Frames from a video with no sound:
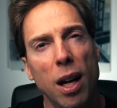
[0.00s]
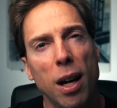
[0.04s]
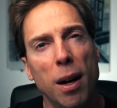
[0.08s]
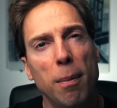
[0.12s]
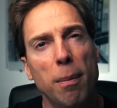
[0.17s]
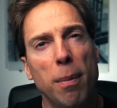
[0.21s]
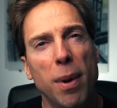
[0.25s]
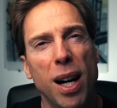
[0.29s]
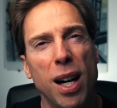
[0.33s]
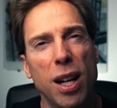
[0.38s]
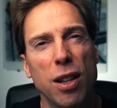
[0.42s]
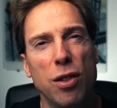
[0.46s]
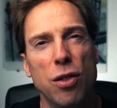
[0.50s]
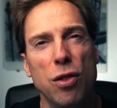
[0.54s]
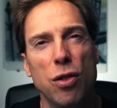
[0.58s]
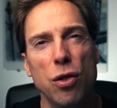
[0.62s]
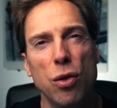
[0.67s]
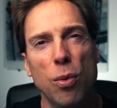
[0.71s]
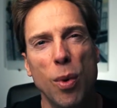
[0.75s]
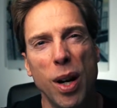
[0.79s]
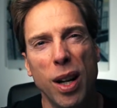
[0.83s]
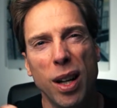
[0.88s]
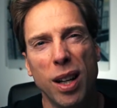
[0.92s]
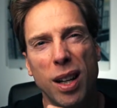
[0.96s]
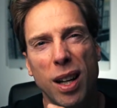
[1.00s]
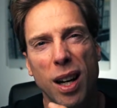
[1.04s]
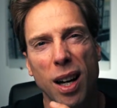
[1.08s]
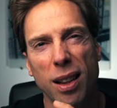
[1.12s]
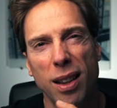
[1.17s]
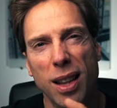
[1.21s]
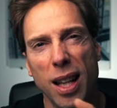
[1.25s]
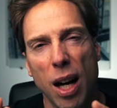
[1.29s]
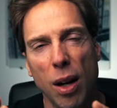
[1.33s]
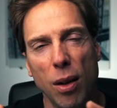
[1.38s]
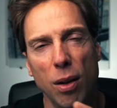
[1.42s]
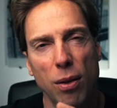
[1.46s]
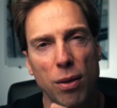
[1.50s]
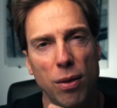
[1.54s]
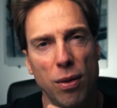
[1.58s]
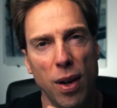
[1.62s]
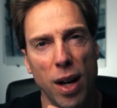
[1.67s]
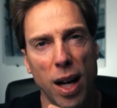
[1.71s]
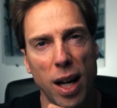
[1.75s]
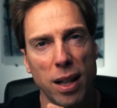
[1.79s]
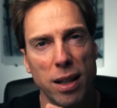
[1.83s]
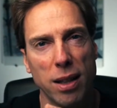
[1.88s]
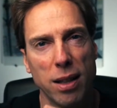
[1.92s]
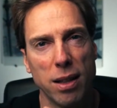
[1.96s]
but you want to cut down the
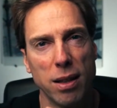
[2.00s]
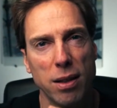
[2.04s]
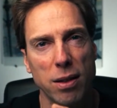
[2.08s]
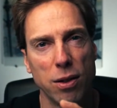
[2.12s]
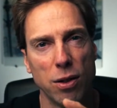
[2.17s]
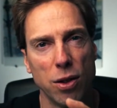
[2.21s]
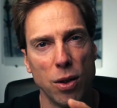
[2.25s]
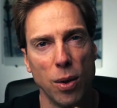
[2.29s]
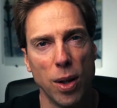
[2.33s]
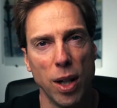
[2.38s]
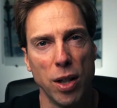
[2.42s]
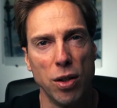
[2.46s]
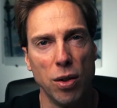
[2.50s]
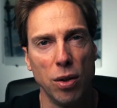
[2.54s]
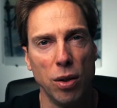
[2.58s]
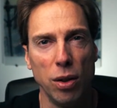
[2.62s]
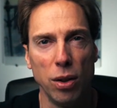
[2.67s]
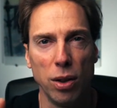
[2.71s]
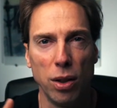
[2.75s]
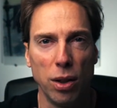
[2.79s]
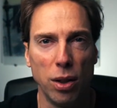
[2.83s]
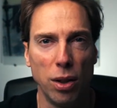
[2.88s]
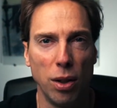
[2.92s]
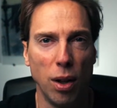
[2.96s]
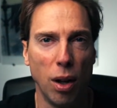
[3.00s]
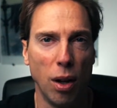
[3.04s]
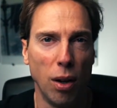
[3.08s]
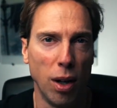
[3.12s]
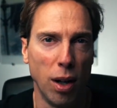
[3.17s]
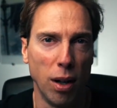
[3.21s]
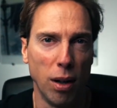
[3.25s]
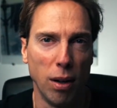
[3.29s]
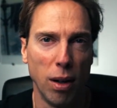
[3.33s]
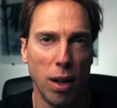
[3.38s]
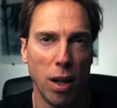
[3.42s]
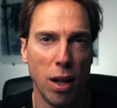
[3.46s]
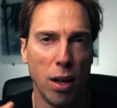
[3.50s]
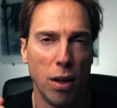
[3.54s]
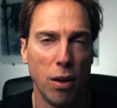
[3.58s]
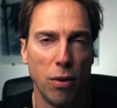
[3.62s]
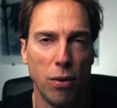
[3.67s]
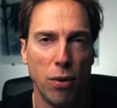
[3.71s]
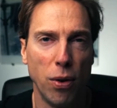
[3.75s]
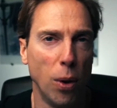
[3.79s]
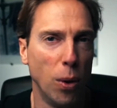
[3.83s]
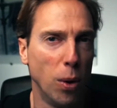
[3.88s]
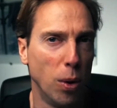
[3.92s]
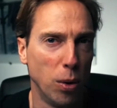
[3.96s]
fat so that you look good on a
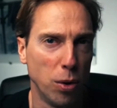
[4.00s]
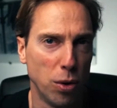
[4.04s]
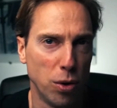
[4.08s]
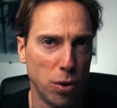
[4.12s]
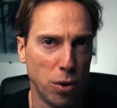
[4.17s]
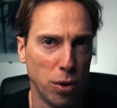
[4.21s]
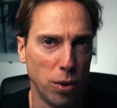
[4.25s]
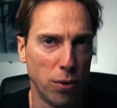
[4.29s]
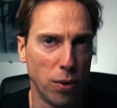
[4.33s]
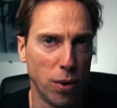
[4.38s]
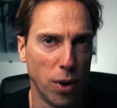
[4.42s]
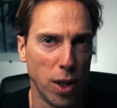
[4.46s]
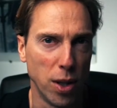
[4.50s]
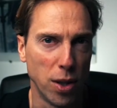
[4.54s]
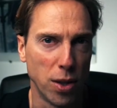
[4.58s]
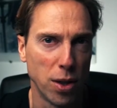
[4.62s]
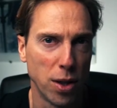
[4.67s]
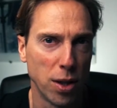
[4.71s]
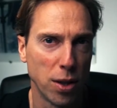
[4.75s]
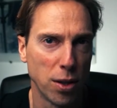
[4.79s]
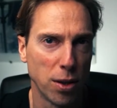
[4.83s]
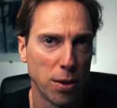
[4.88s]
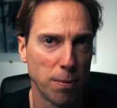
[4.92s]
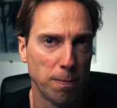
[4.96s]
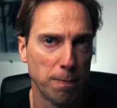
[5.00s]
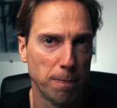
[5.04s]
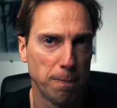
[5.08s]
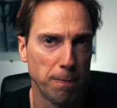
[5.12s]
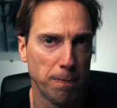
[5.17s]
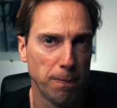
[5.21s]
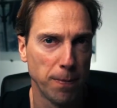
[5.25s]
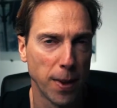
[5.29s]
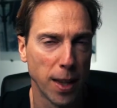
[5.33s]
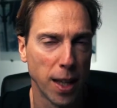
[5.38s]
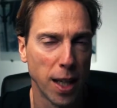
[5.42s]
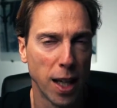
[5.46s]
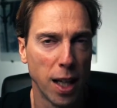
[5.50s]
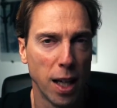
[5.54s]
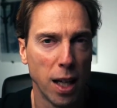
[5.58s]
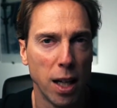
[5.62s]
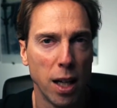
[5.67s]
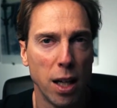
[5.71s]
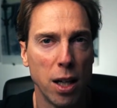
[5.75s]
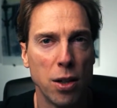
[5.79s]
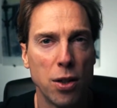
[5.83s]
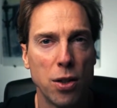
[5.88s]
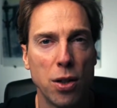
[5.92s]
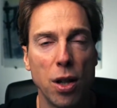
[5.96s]
photo shoot, for instance.
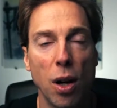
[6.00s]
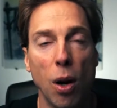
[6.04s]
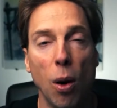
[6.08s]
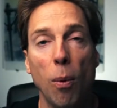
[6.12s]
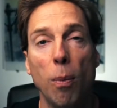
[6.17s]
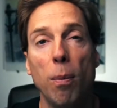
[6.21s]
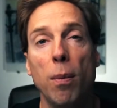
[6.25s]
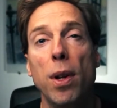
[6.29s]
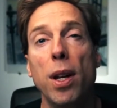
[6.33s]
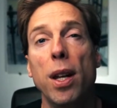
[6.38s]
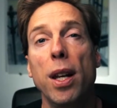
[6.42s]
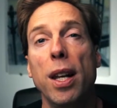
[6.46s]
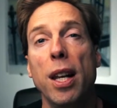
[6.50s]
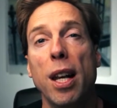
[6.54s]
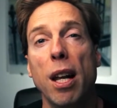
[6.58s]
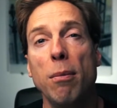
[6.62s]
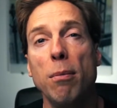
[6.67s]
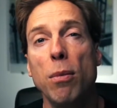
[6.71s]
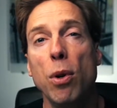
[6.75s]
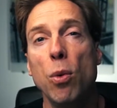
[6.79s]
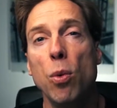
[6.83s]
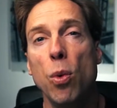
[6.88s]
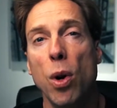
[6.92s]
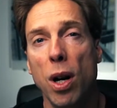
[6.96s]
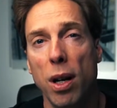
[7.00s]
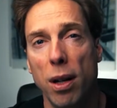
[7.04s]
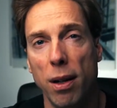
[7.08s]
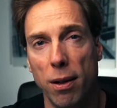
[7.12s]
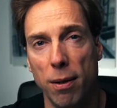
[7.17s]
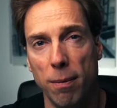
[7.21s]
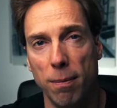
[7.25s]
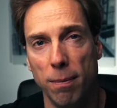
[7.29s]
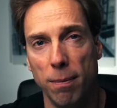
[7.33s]
So, number one,